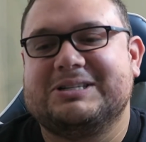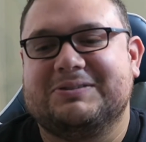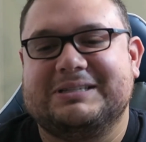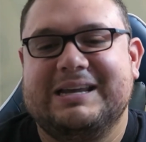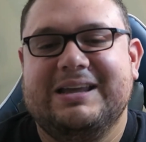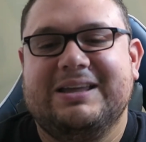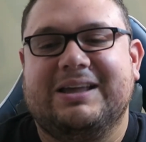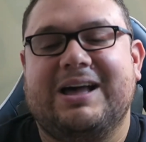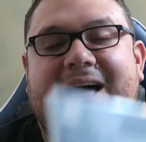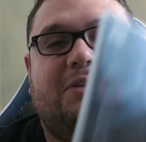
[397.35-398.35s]
So it's
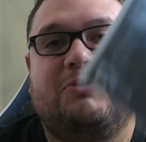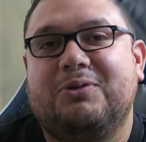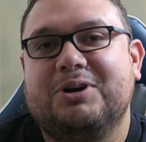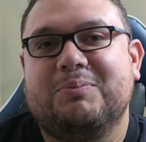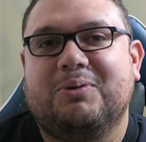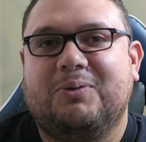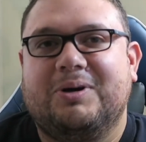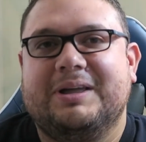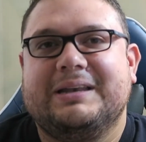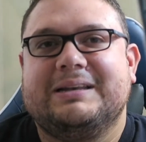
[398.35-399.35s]
God of War number
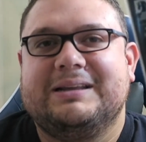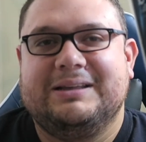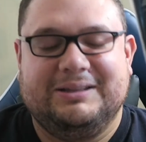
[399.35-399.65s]
one.